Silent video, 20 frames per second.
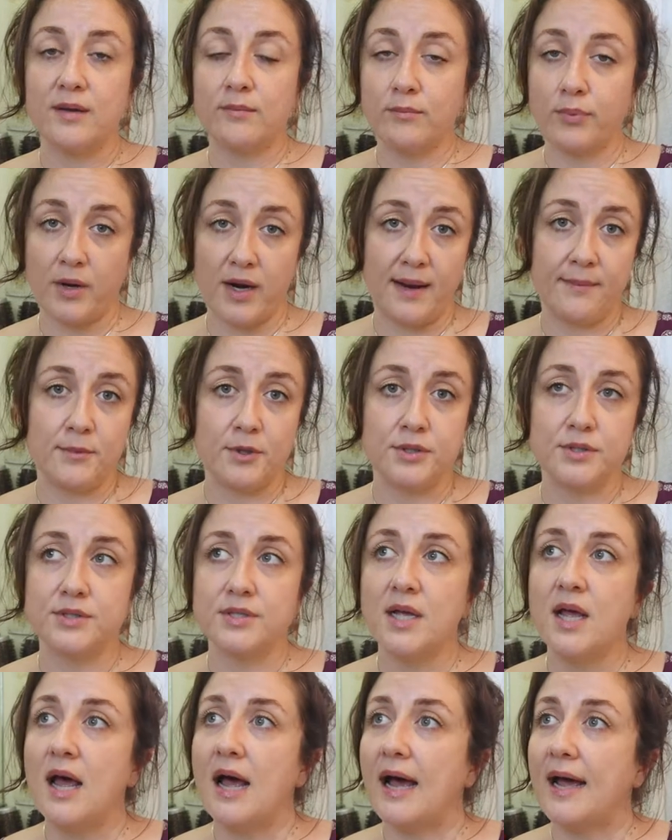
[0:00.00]
in
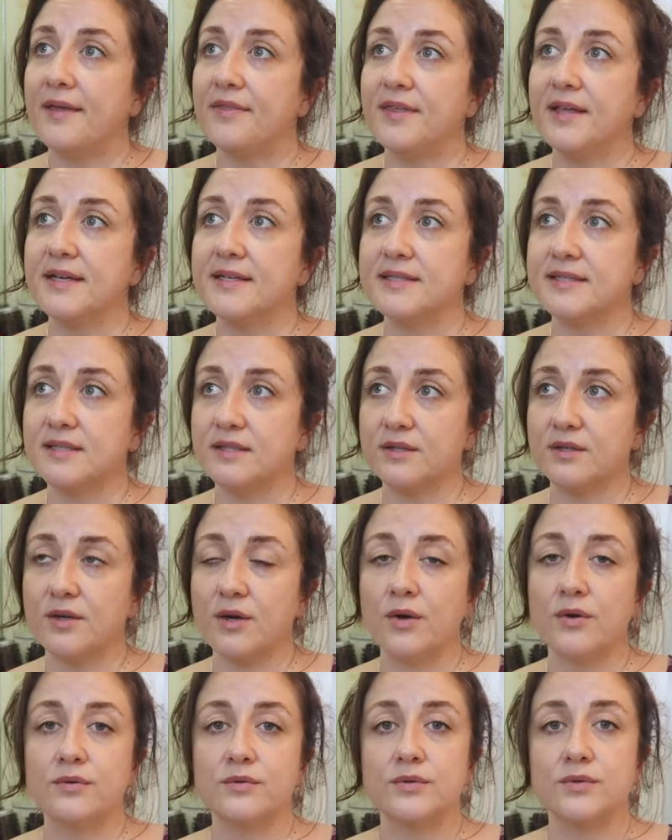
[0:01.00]
primers. I think
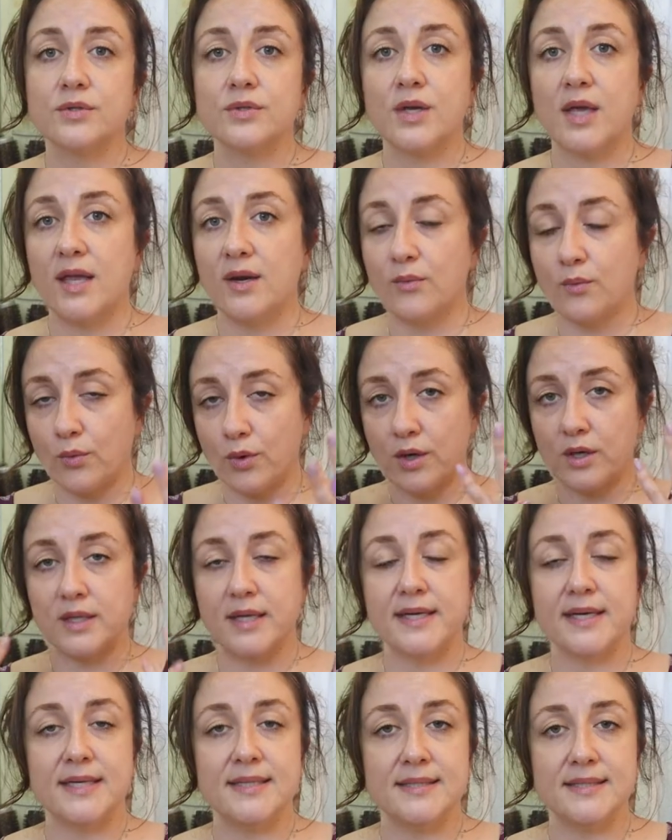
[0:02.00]
silicones can work,
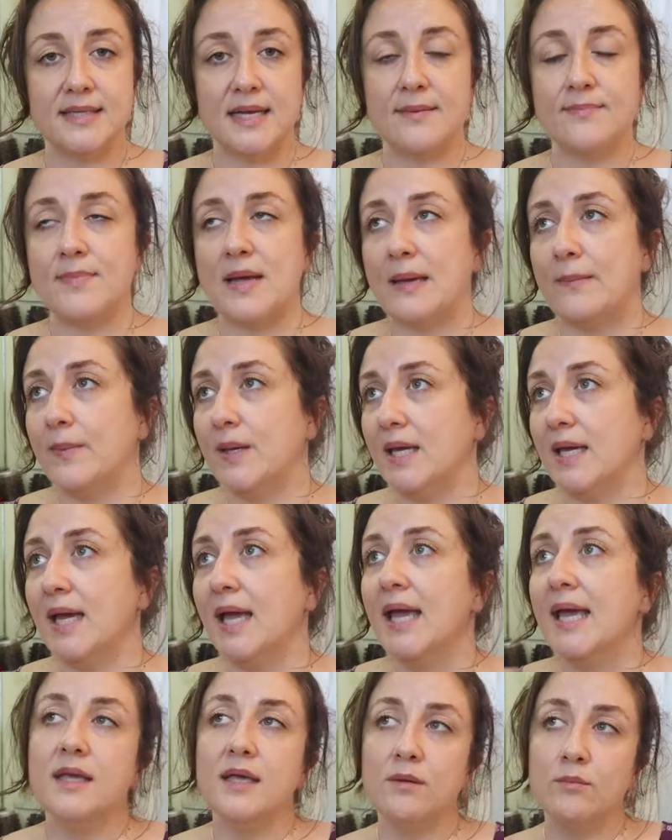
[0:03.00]
like I said,
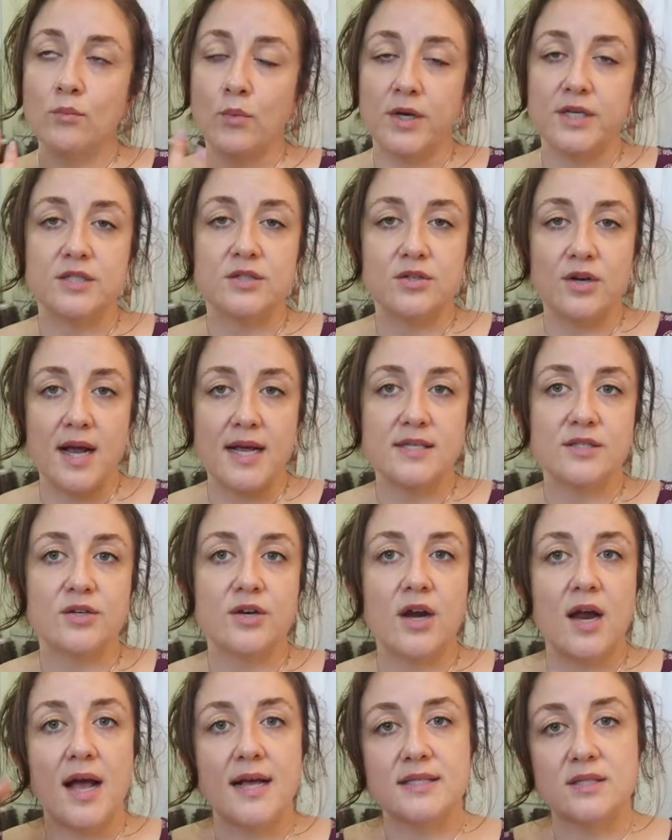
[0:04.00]
maybe in
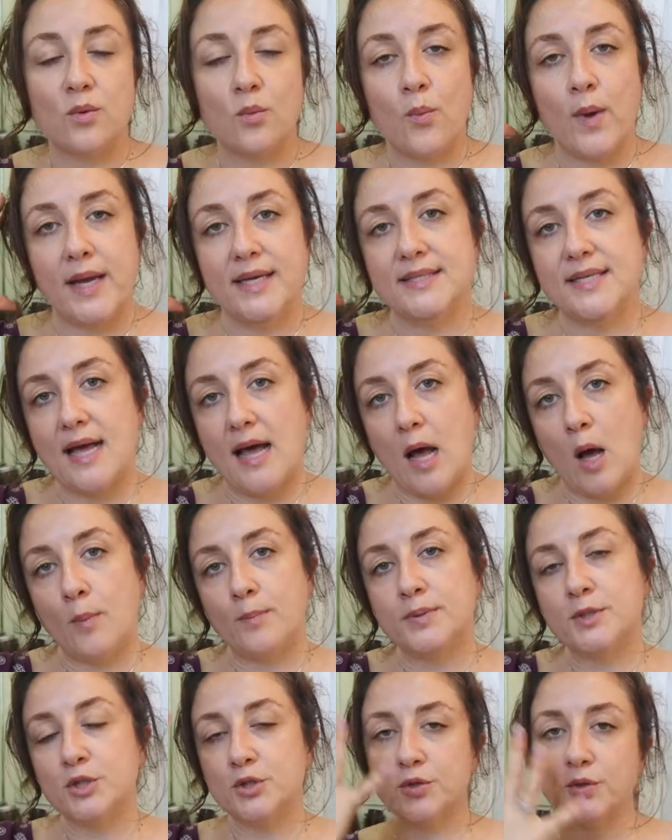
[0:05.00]
moisturizer as a way to
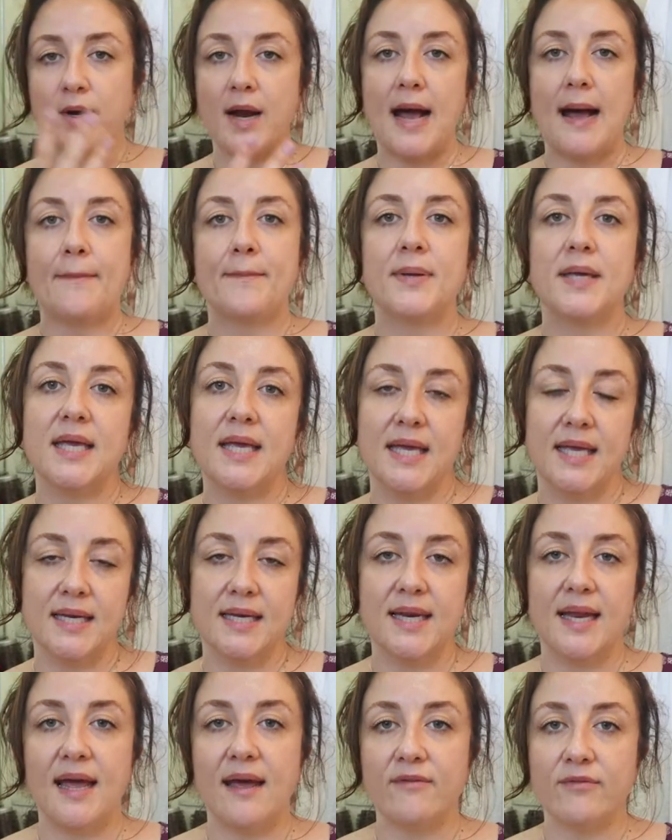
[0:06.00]
help trap
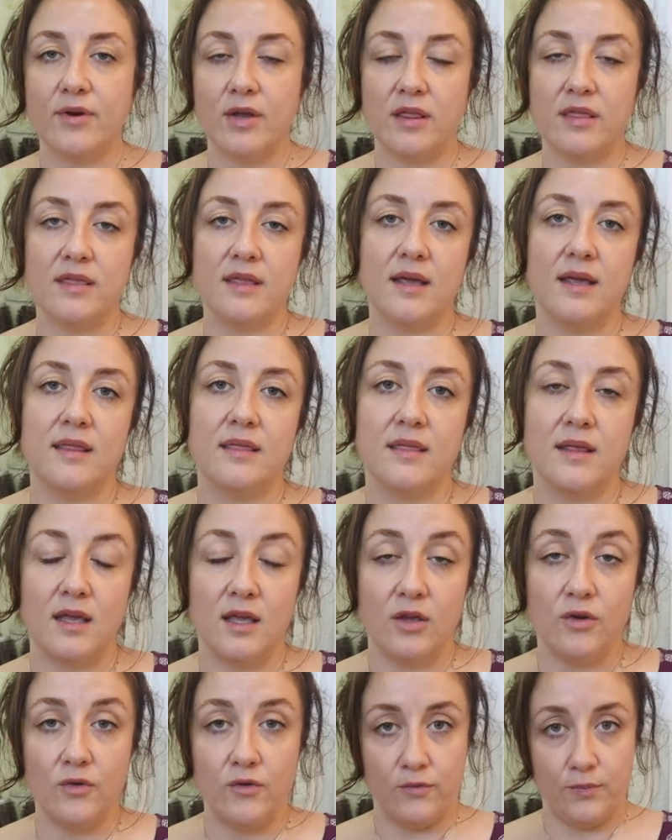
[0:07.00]
in everything
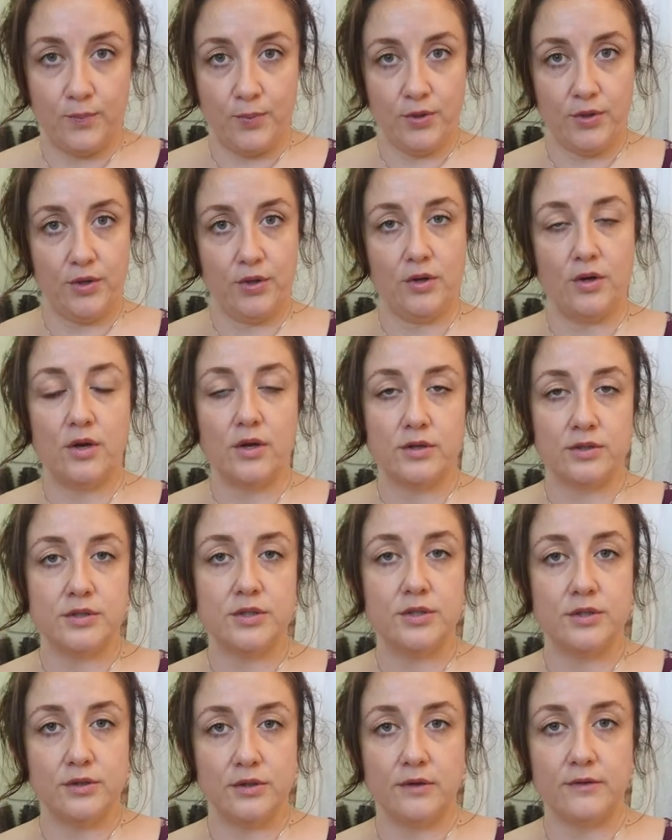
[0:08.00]
that you have put
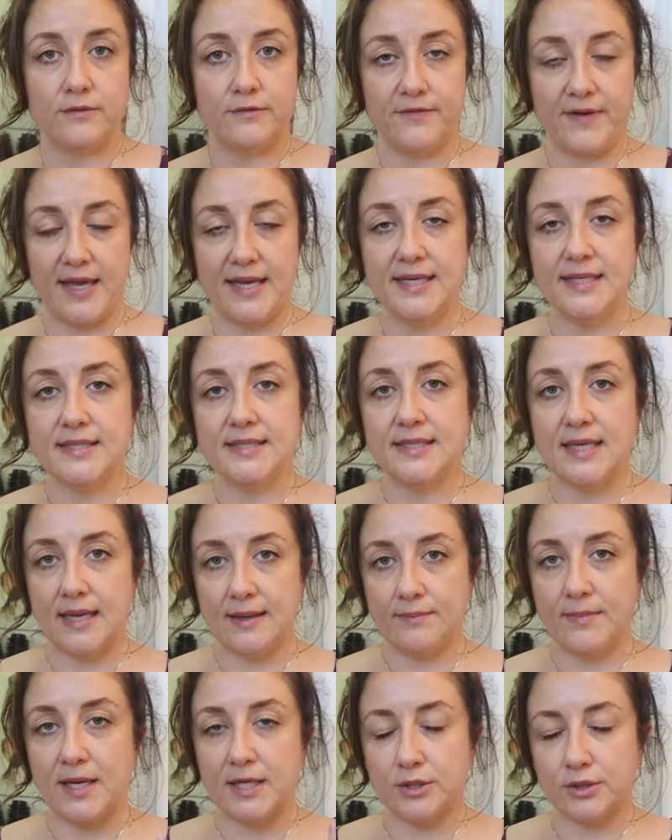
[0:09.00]
onto your face
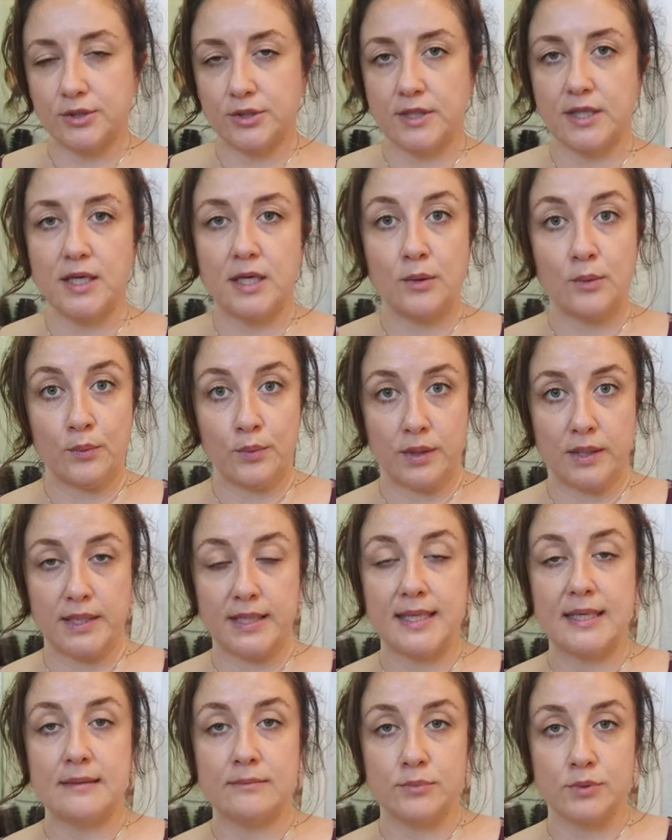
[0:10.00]
and make sure that it
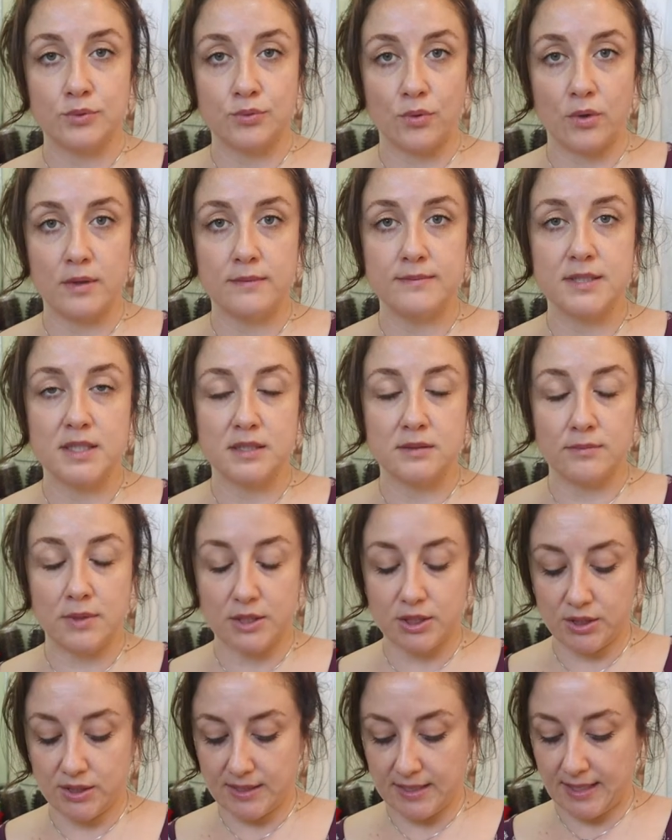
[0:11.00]
really absorbs as
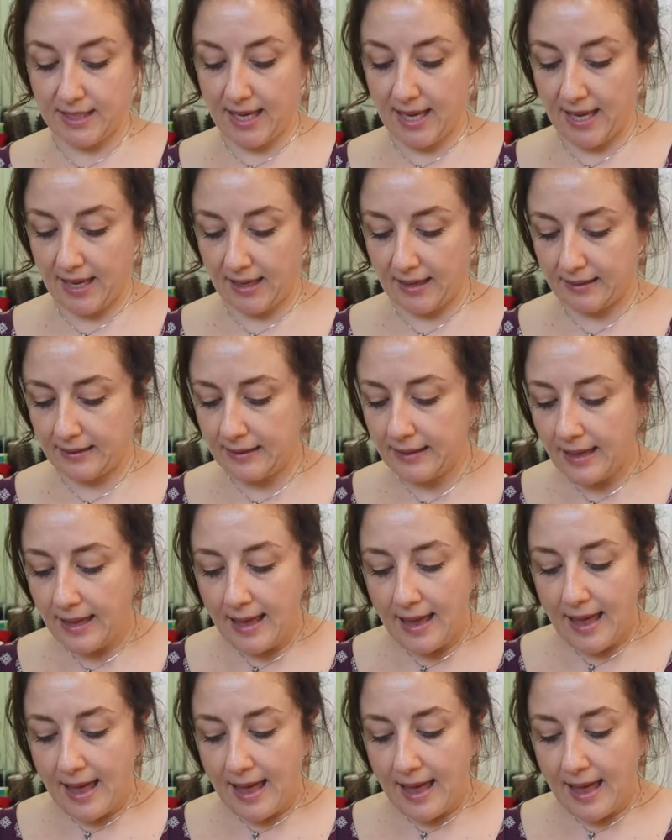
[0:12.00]
much as it can.